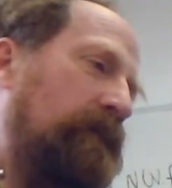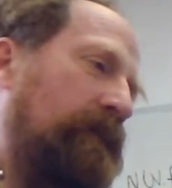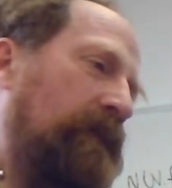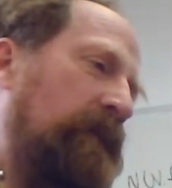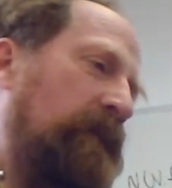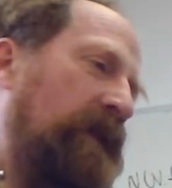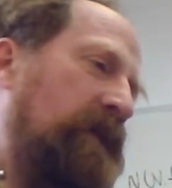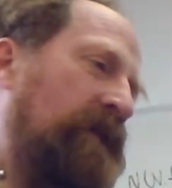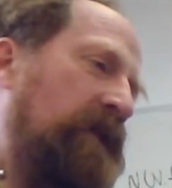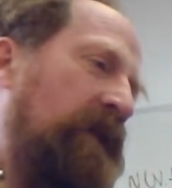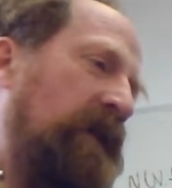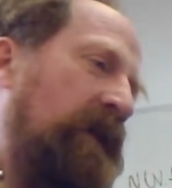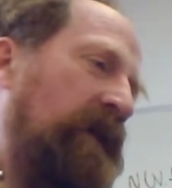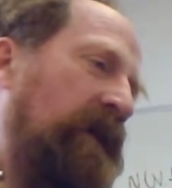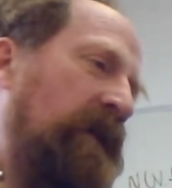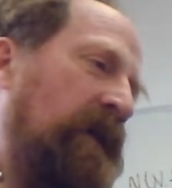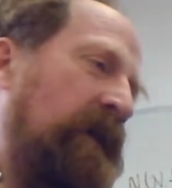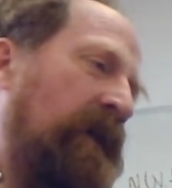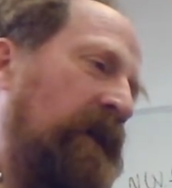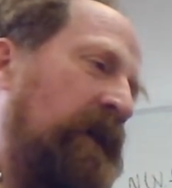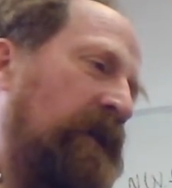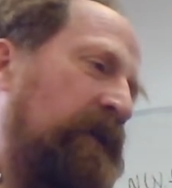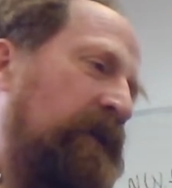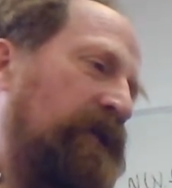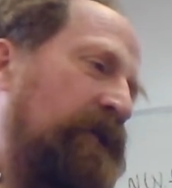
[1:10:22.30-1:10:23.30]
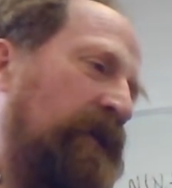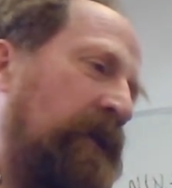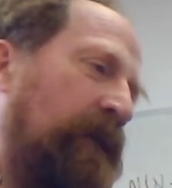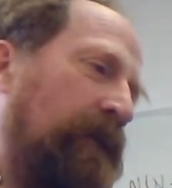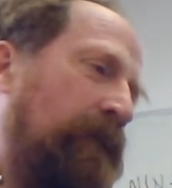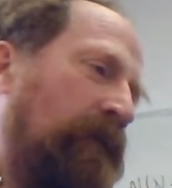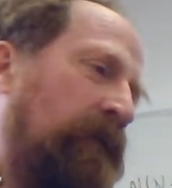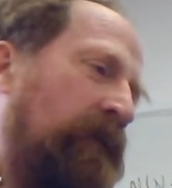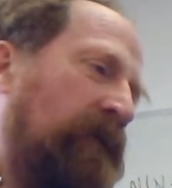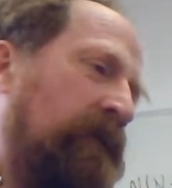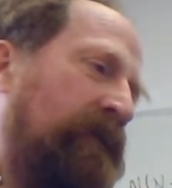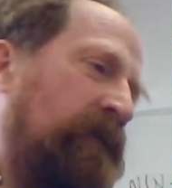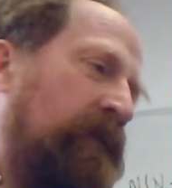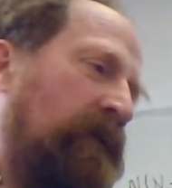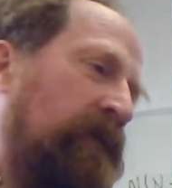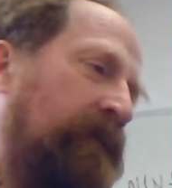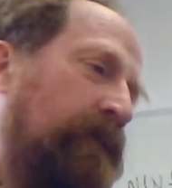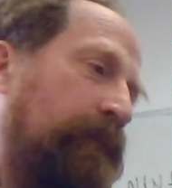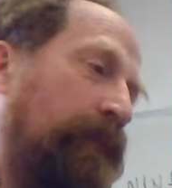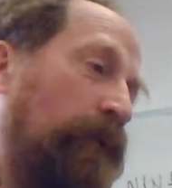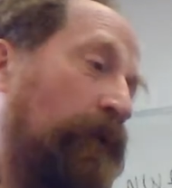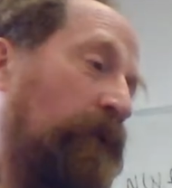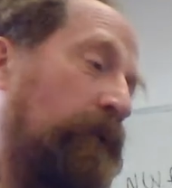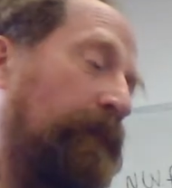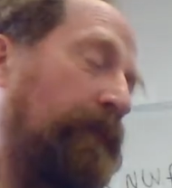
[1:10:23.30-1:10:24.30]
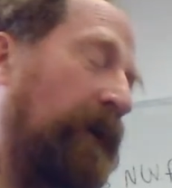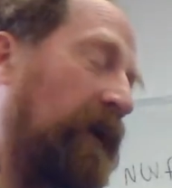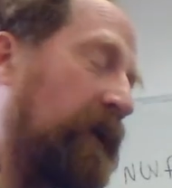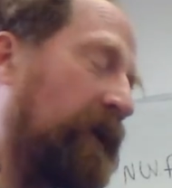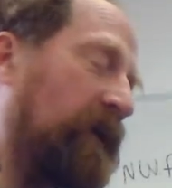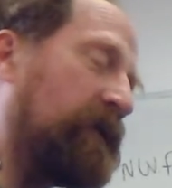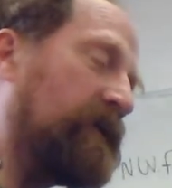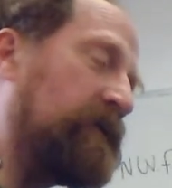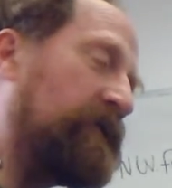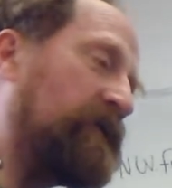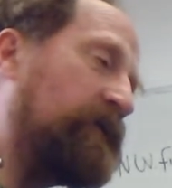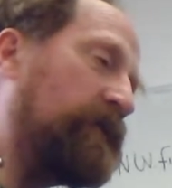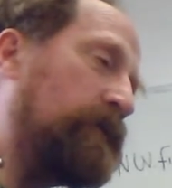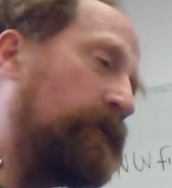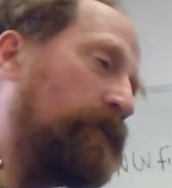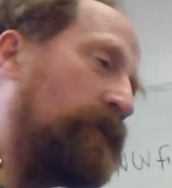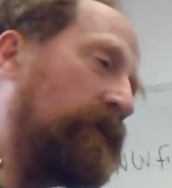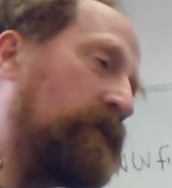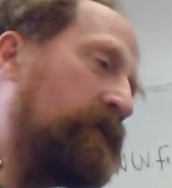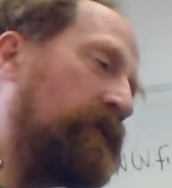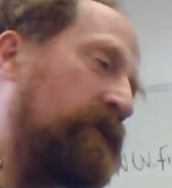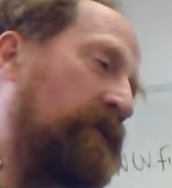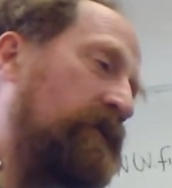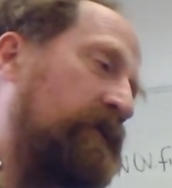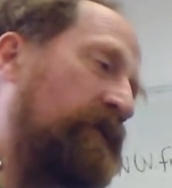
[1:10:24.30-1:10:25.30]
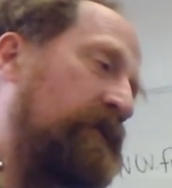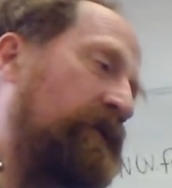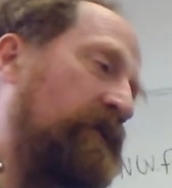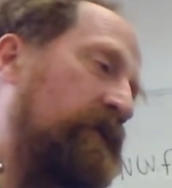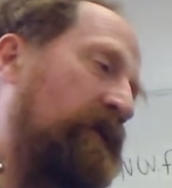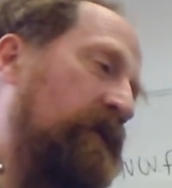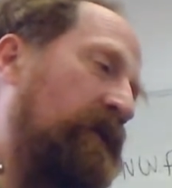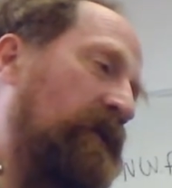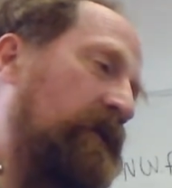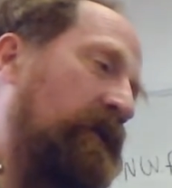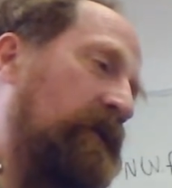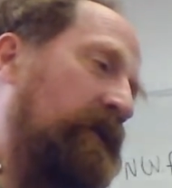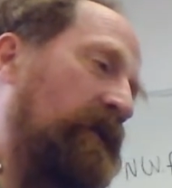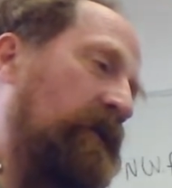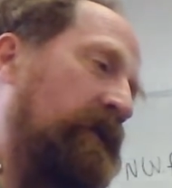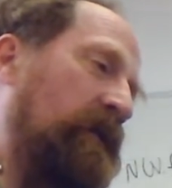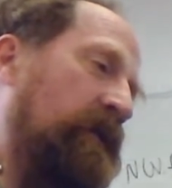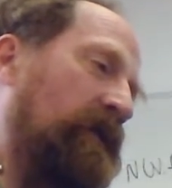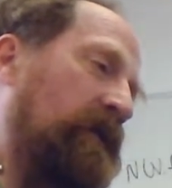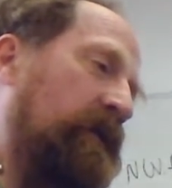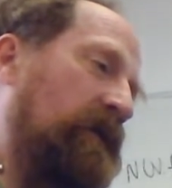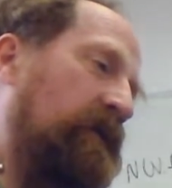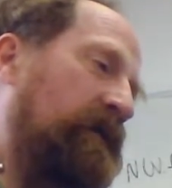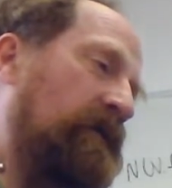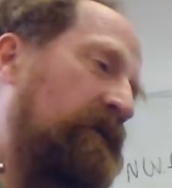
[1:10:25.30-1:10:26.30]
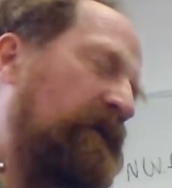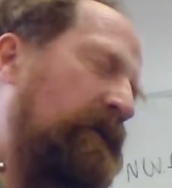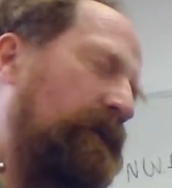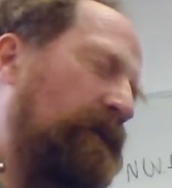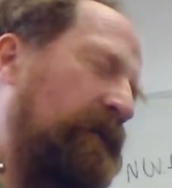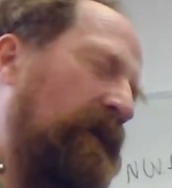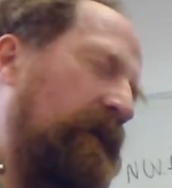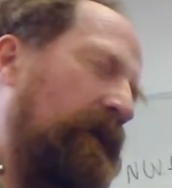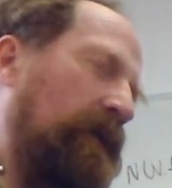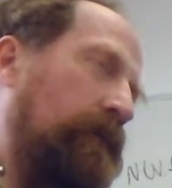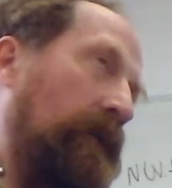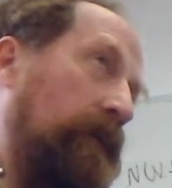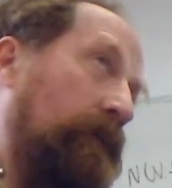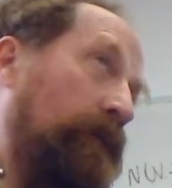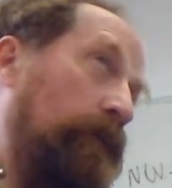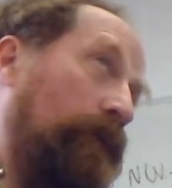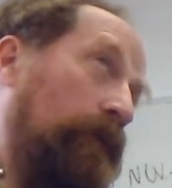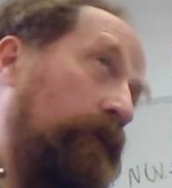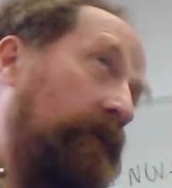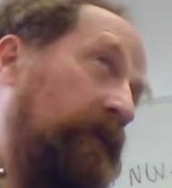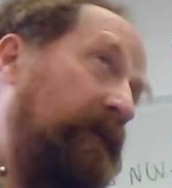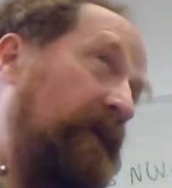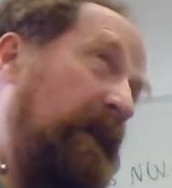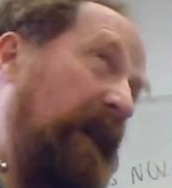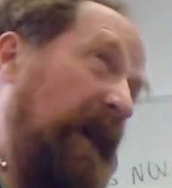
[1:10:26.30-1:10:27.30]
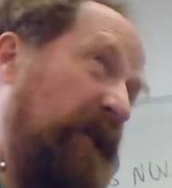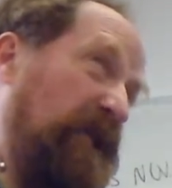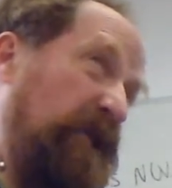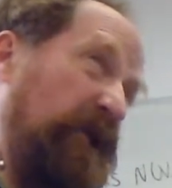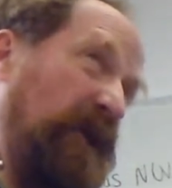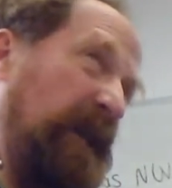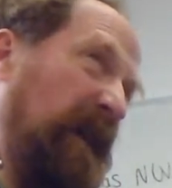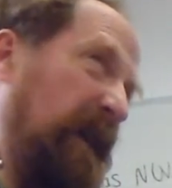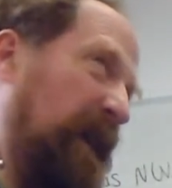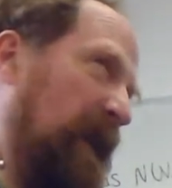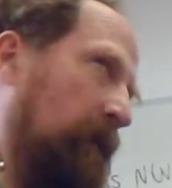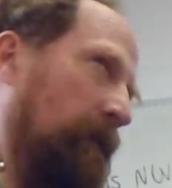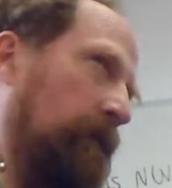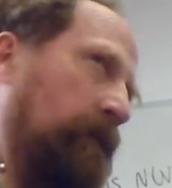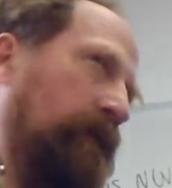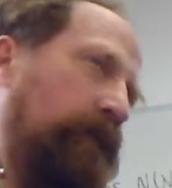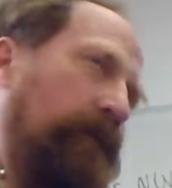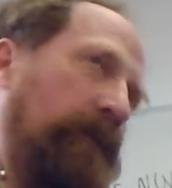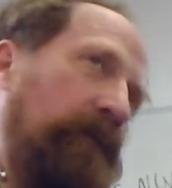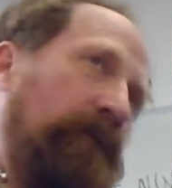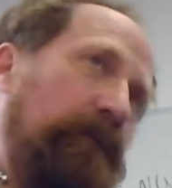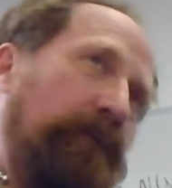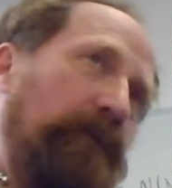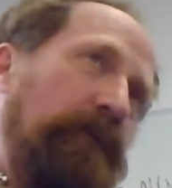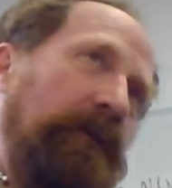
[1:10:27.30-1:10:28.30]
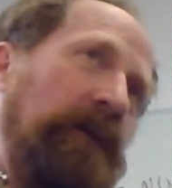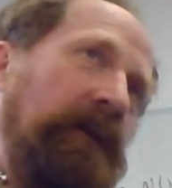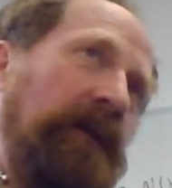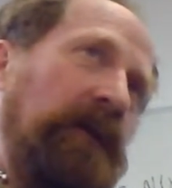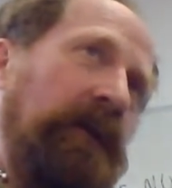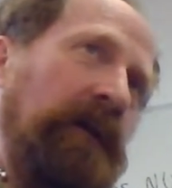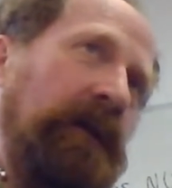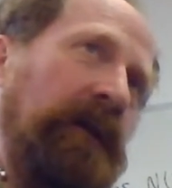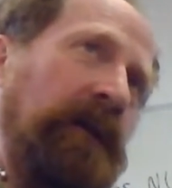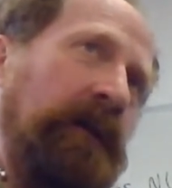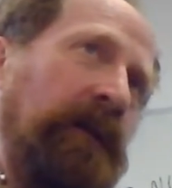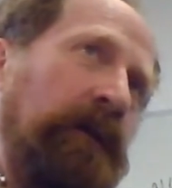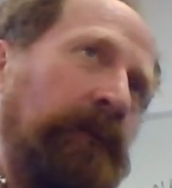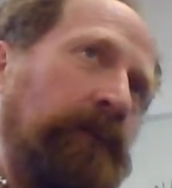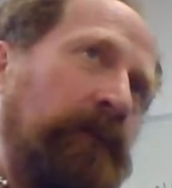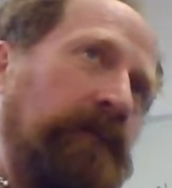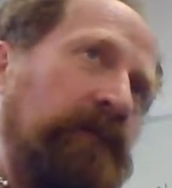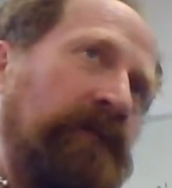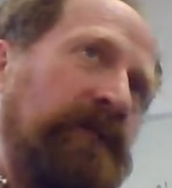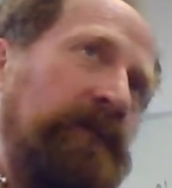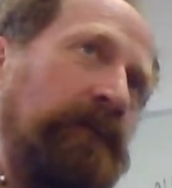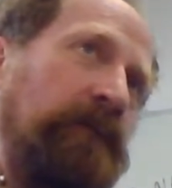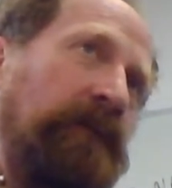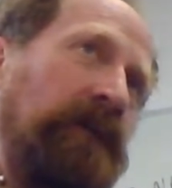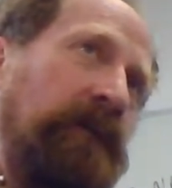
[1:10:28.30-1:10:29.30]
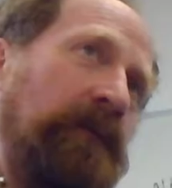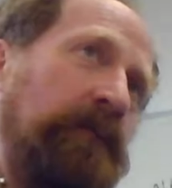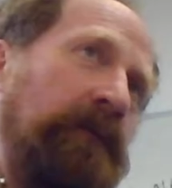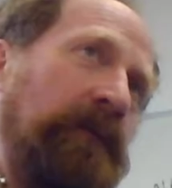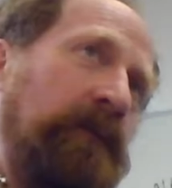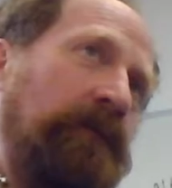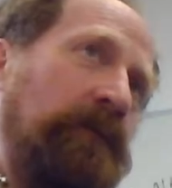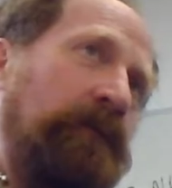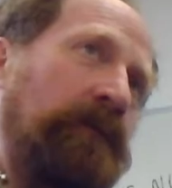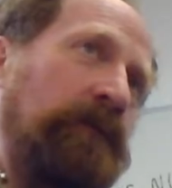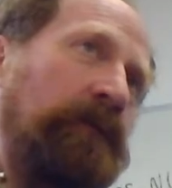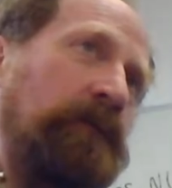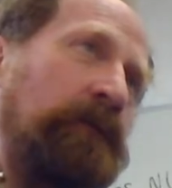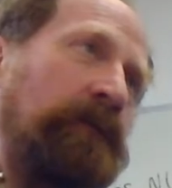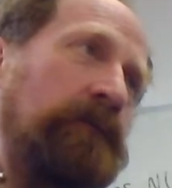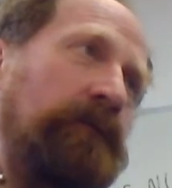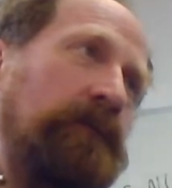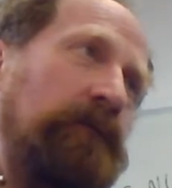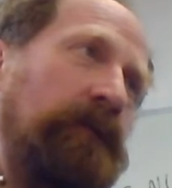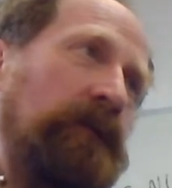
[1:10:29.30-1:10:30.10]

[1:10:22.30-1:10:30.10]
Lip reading: there's clearly a large number of book buyers who want something a bit more fleshly, if we can put it like that. They want something a bit more